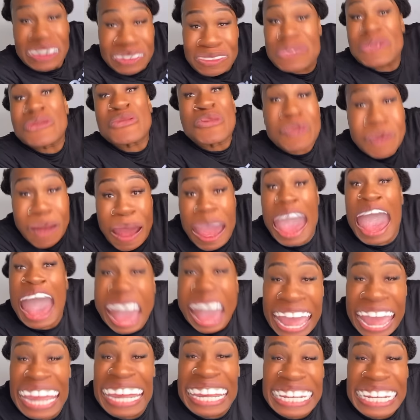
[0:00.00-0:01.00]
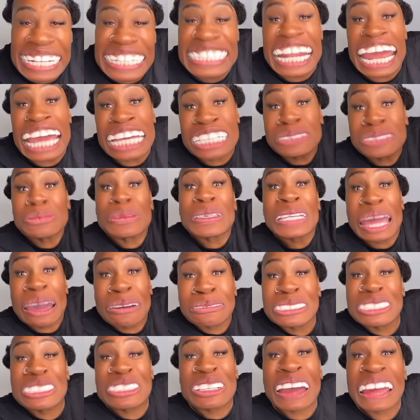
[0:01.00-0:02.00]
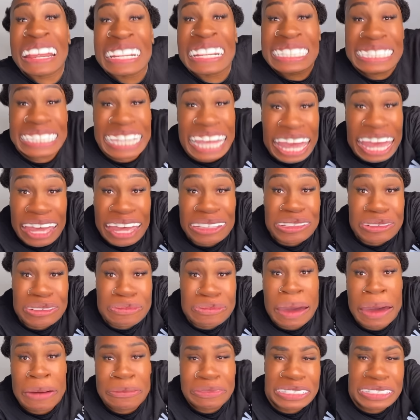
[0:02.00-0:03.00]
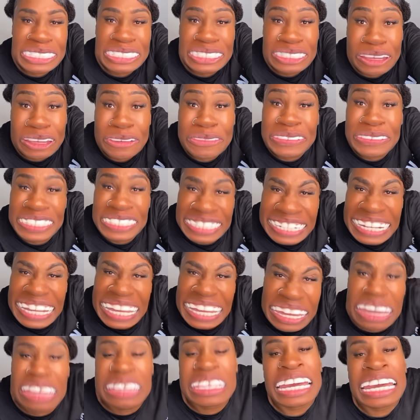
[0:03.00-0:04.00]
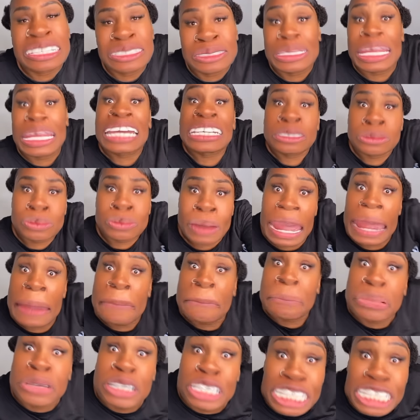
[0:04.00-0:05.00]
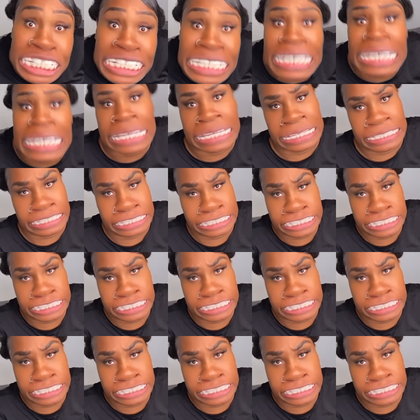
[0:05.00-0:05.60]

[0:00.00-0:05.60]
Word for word: Right, that's what I was trying to tell you, Mama. It's over there. That's that's why I put it.